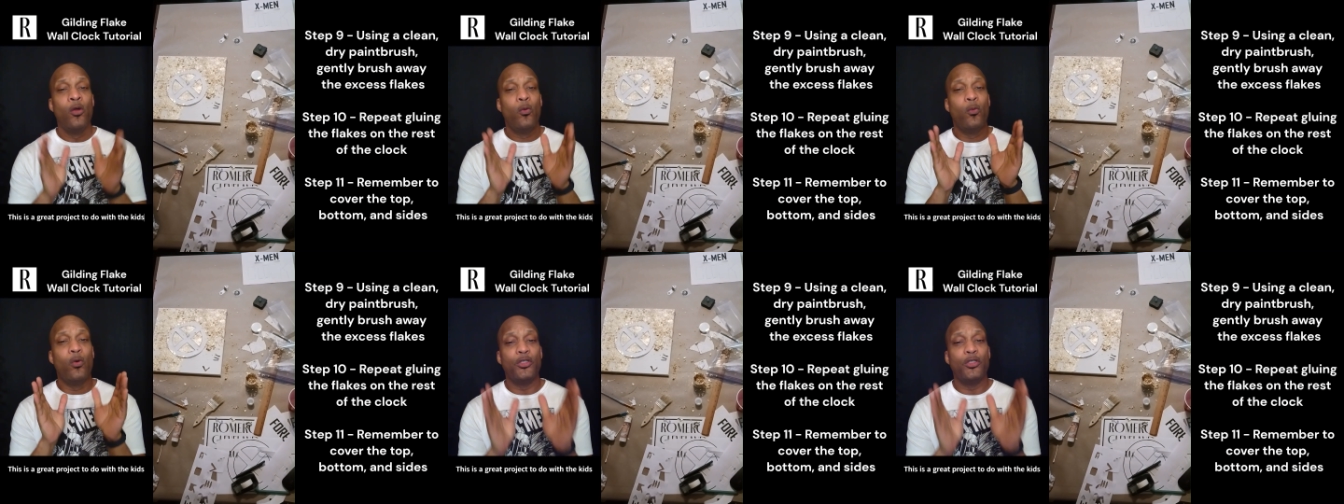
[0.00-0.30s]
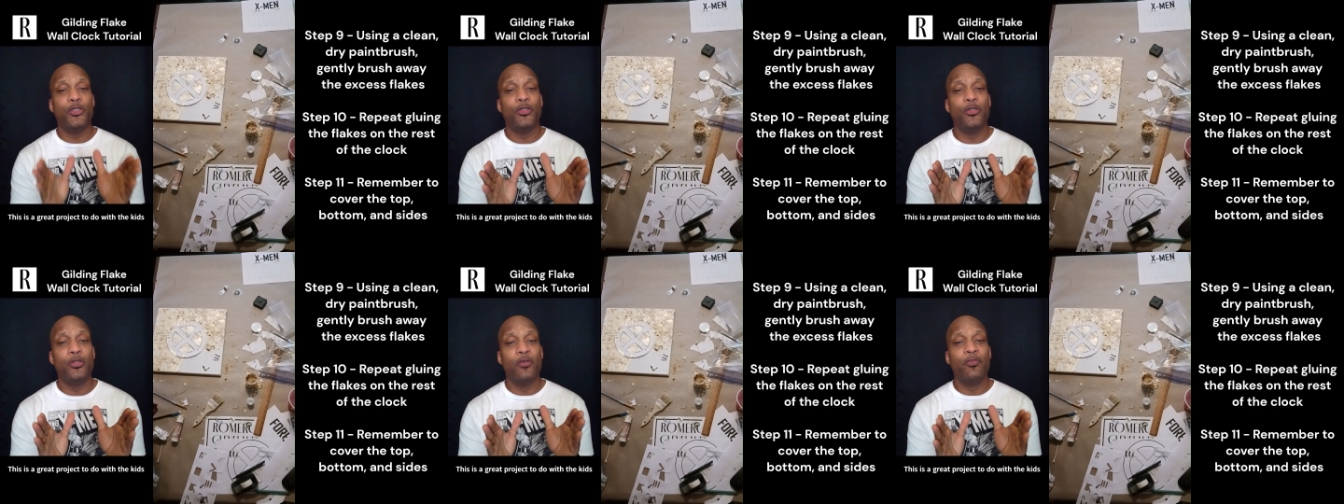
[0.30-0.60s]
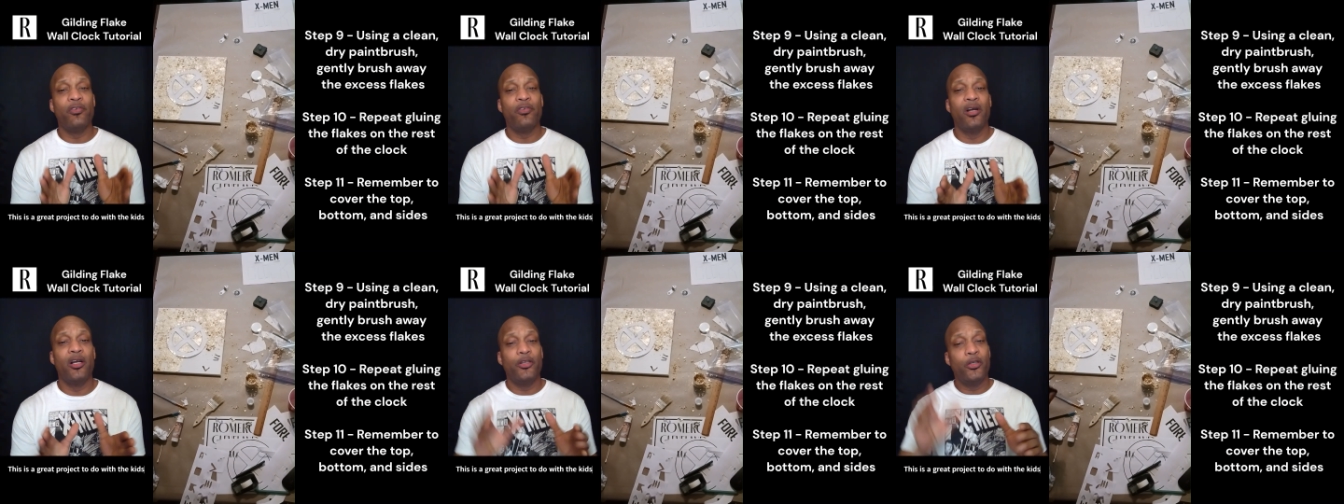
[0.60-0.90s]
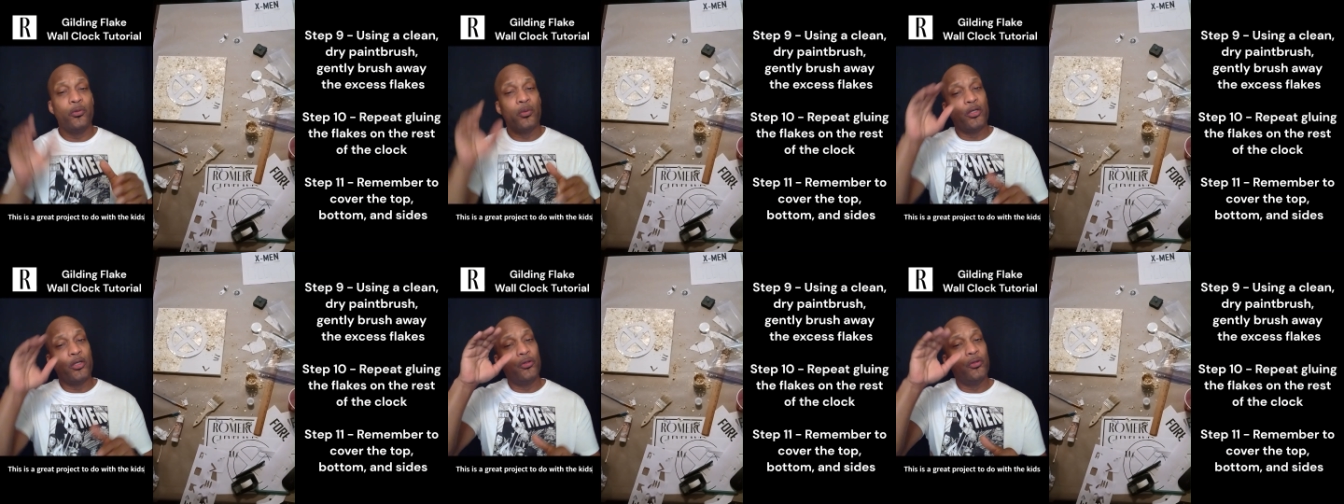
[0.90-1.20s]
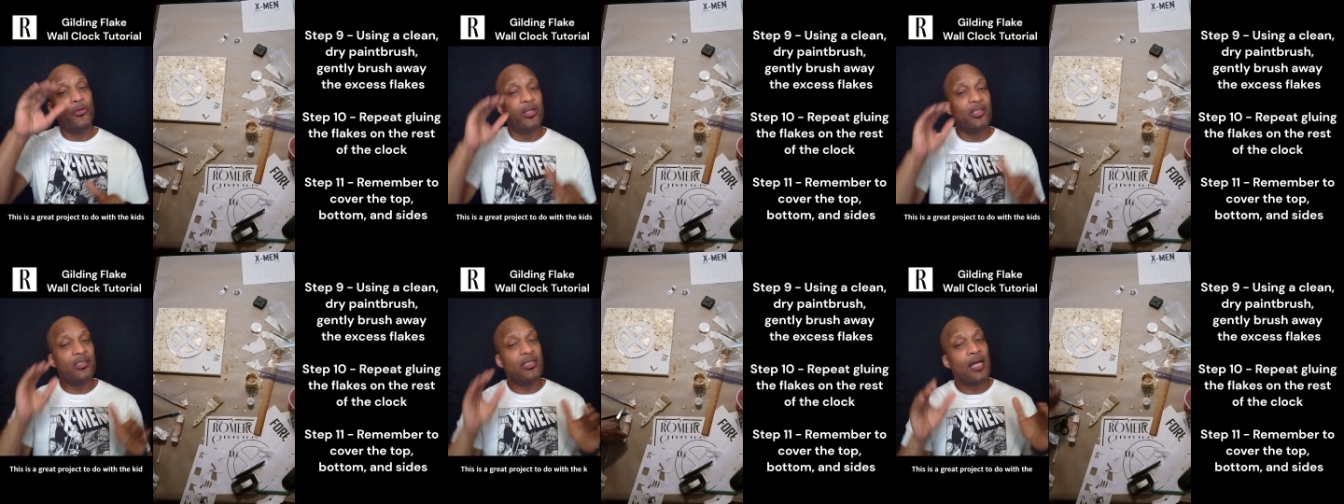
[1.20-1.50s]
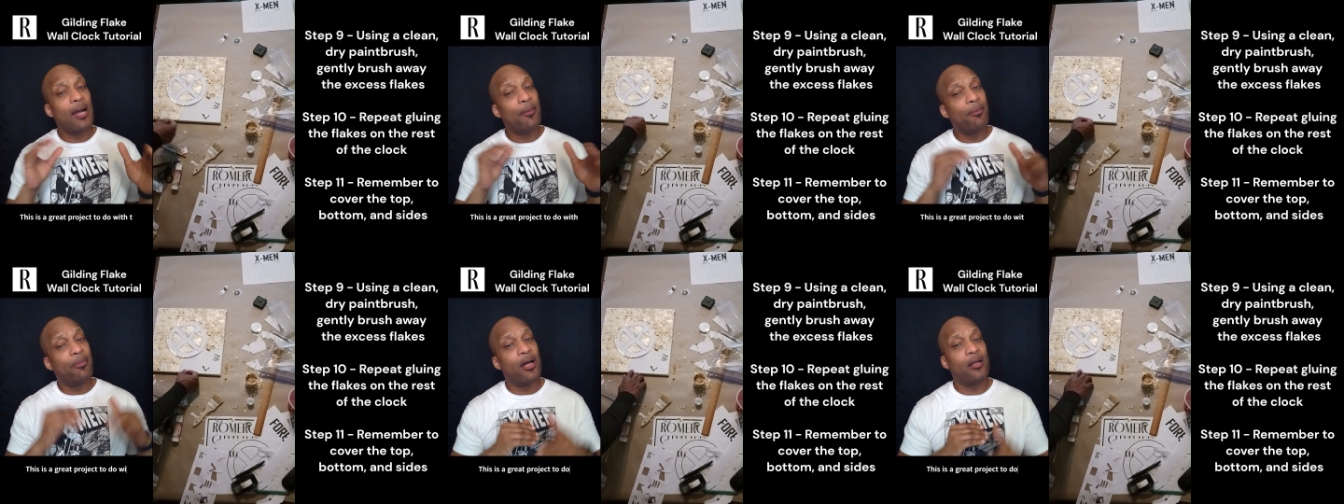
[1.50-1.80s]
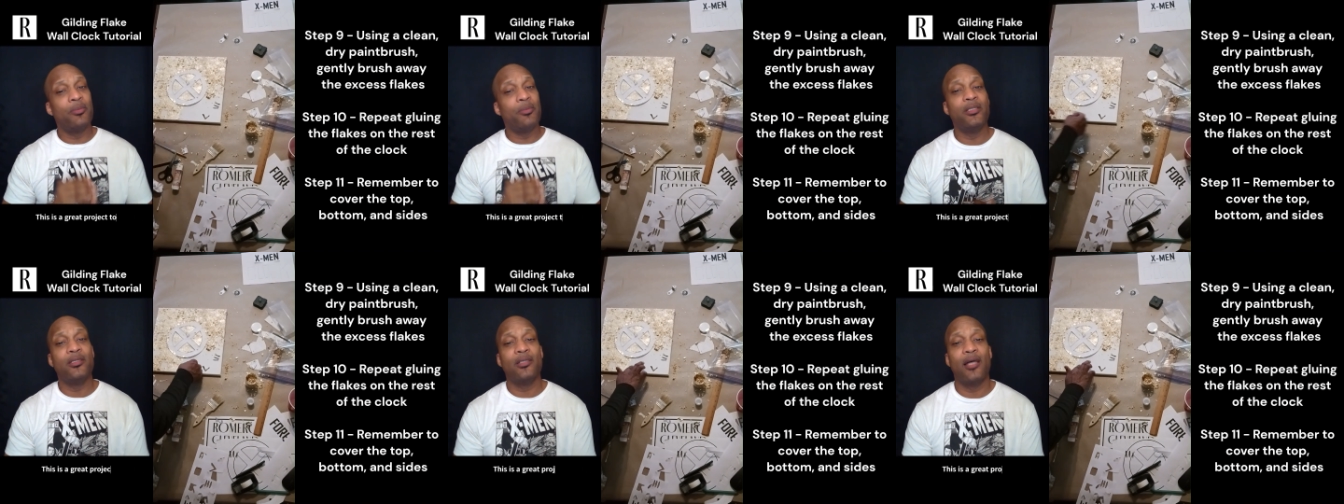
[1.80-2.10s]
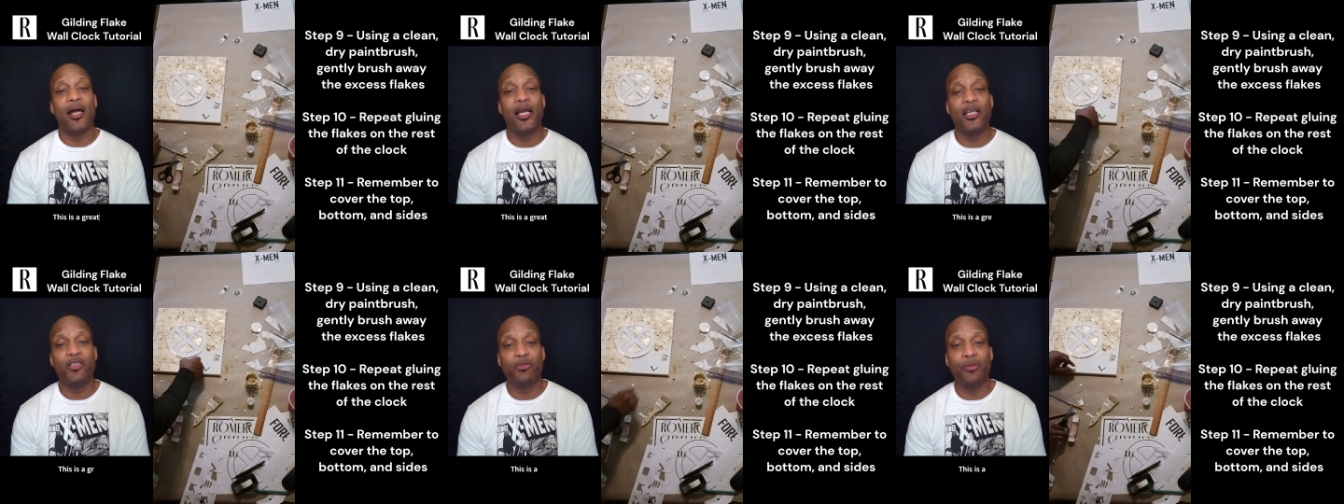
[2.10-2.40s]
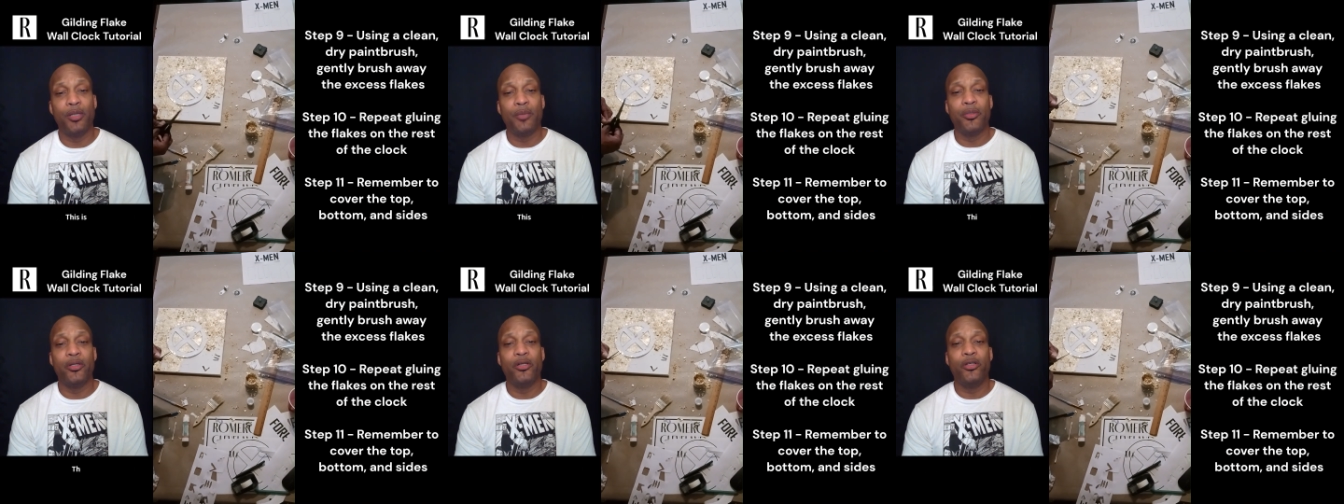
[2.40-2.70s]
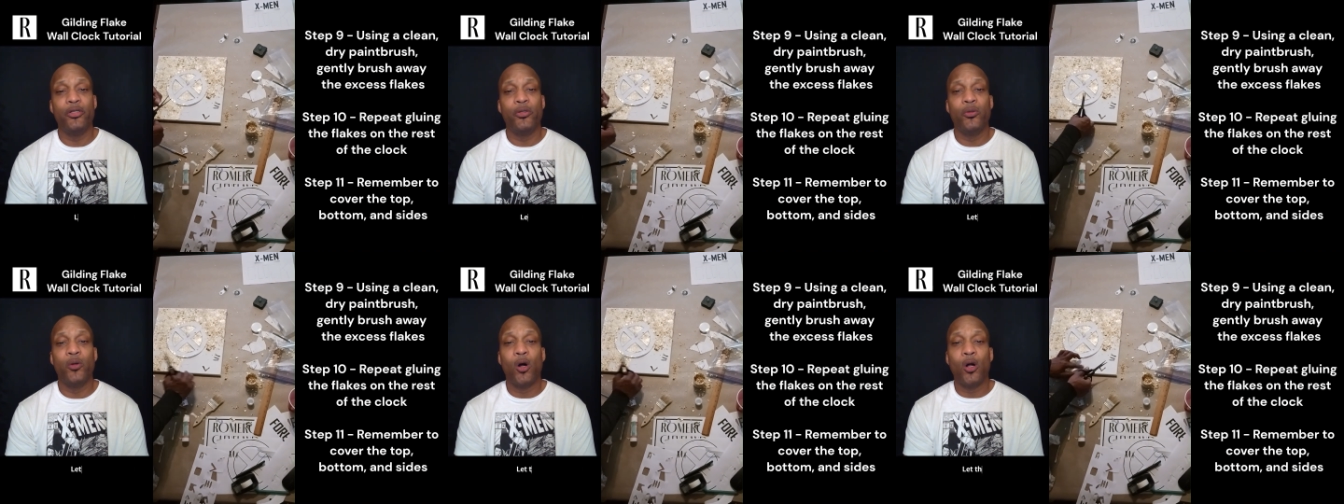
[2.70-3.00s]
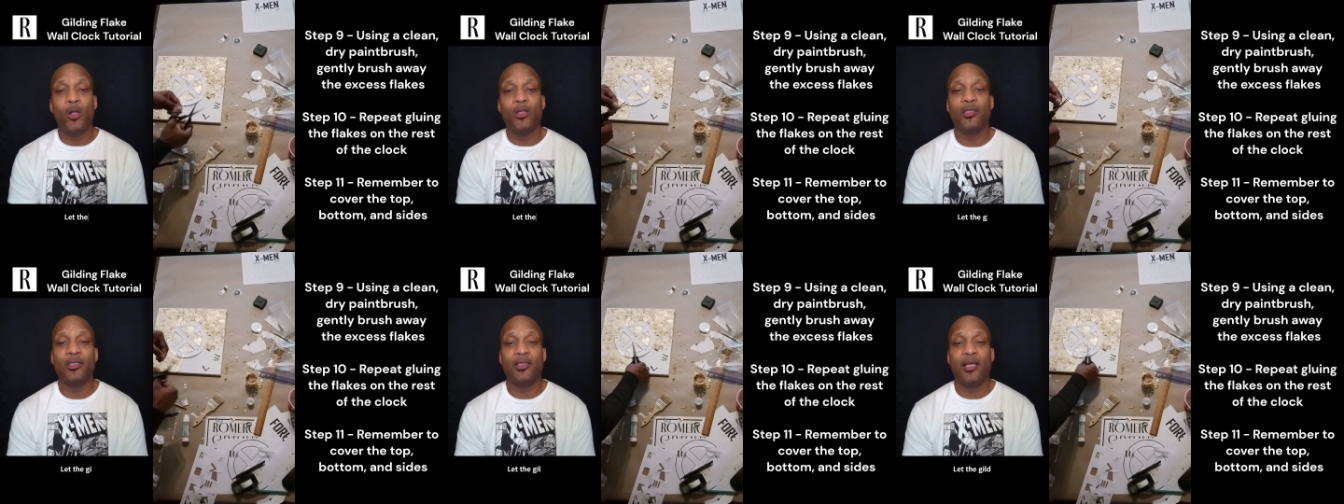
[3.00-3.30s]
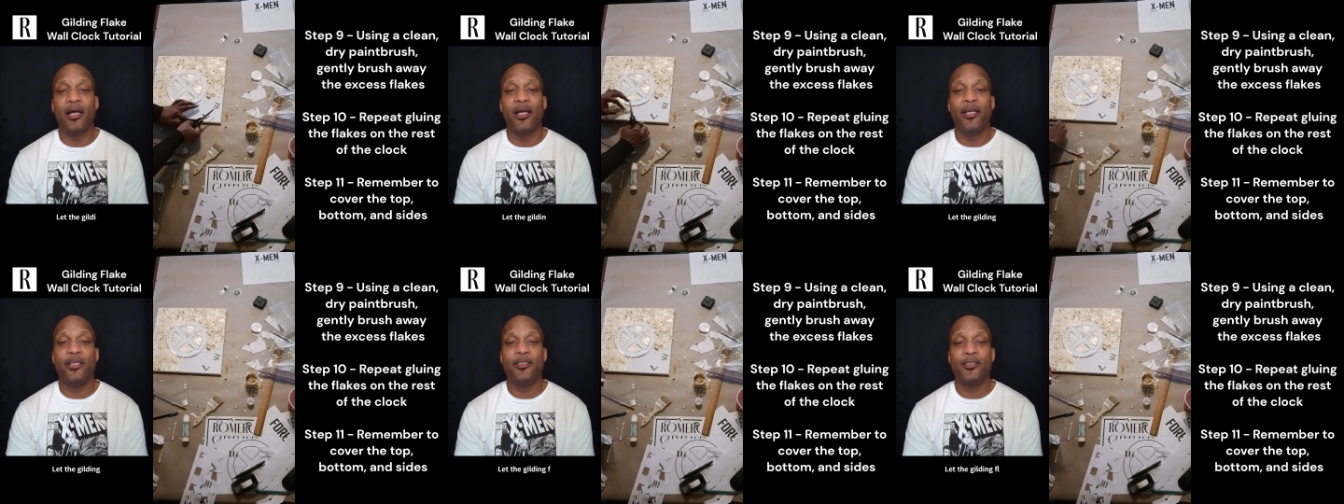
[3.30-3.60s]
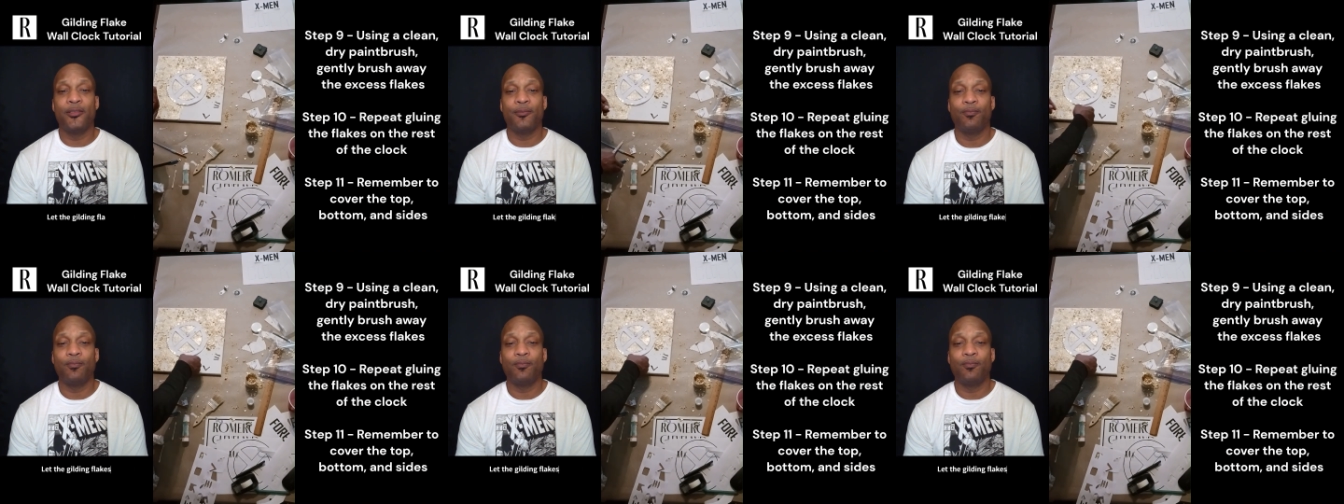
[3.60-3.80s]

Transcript: once you do the front, you want to do the top, bottom, and sides. Remember to do all sides.